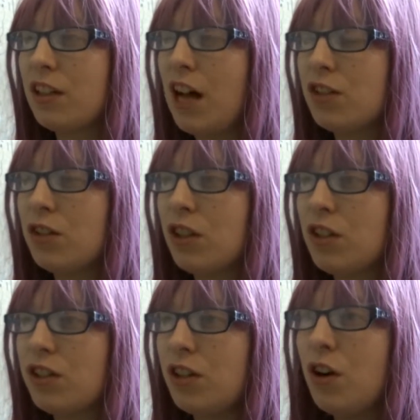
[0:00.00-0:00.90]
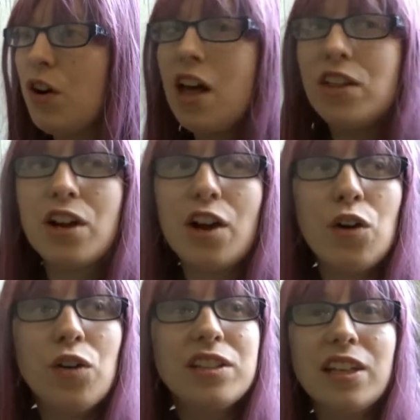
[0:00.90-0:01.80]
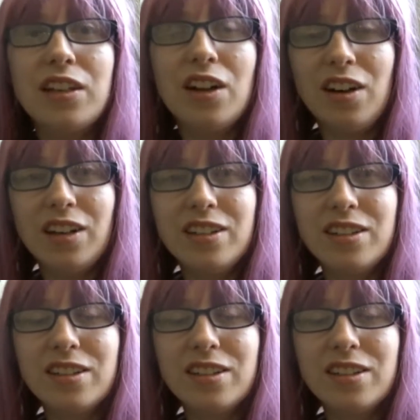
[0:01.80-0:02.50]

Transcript: Glasgow Concert Hall, they're all selling art.